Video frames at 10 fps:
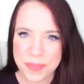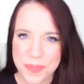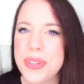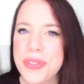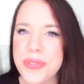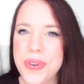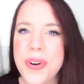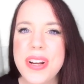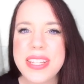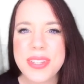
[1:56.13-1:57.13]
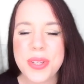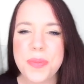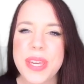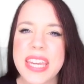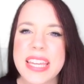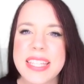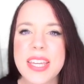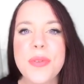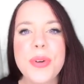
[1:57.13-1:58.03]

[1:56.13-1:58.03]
To withdraw, it's super easy.